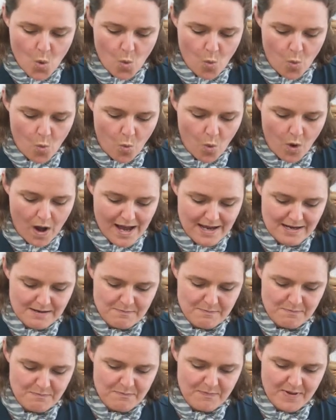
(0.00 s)

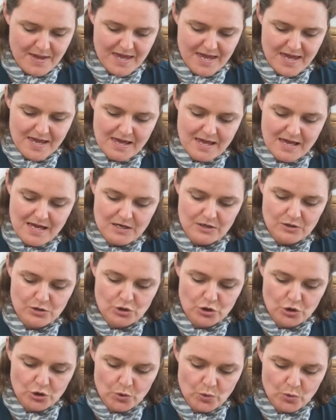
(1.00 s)
1 pea,
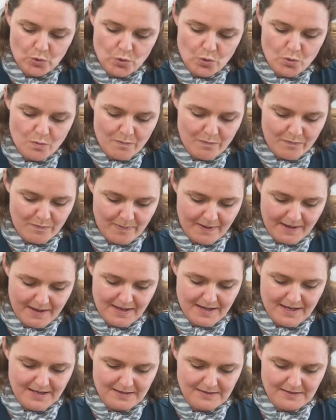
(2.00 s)
2
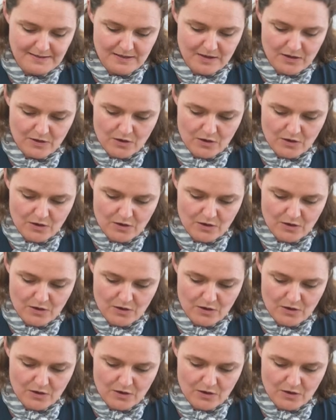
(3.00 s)
peas,